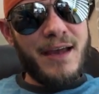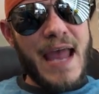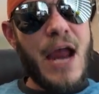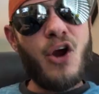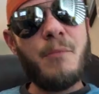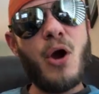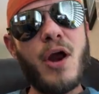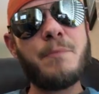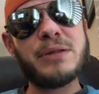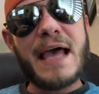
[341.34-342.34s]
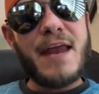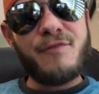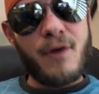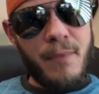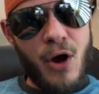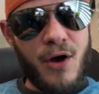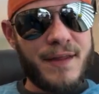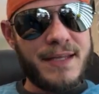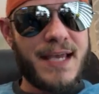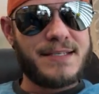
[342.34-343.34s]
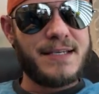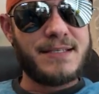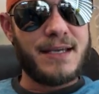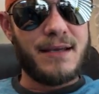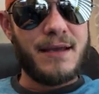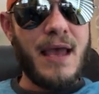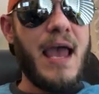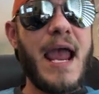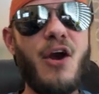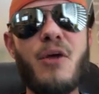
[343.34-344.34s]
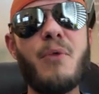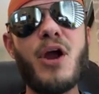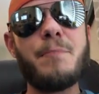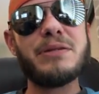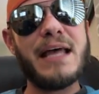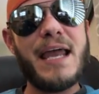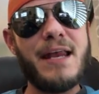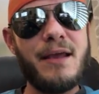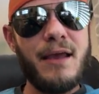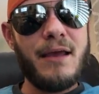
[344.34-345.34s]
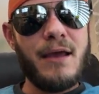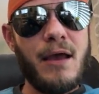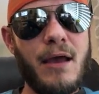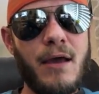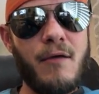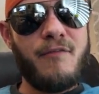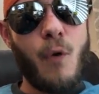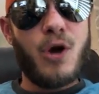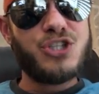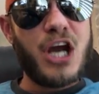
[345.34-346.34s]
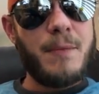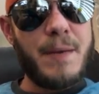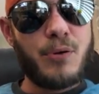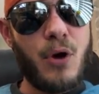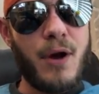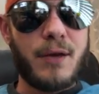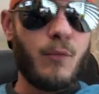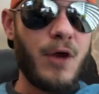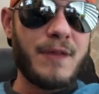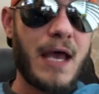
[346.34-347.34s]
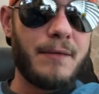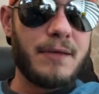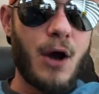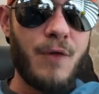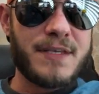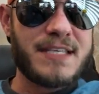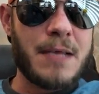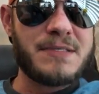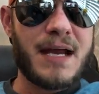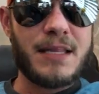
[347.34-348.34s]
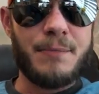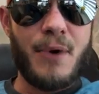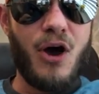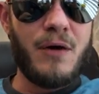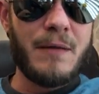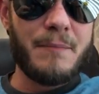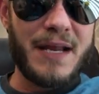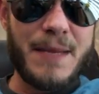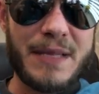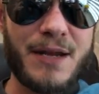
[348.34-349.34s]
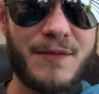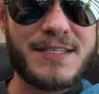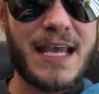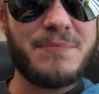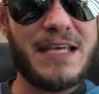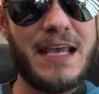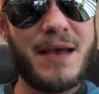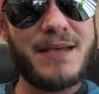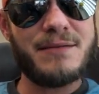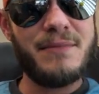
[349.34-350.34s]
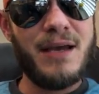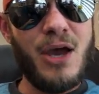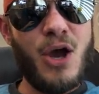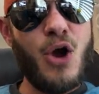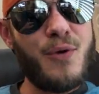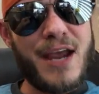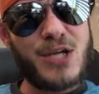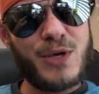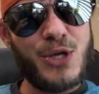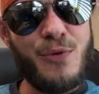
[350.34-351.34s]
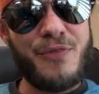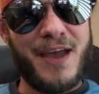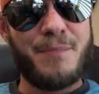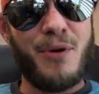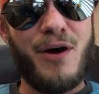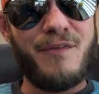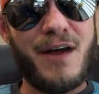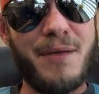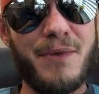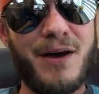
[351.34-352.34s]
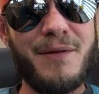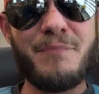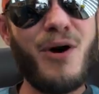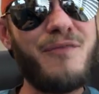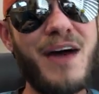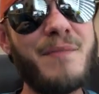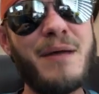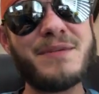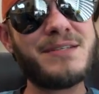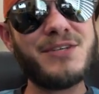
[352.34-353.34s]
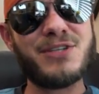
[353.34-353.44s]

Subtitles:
Aaron Murray played football in the SEC. Aaron Murray played for Jeremy Pruitt. Well, not on the same side of the ball, but he played on the same team as him. Who cares what you think, Paul Feinbaum? Paul Feinbaum is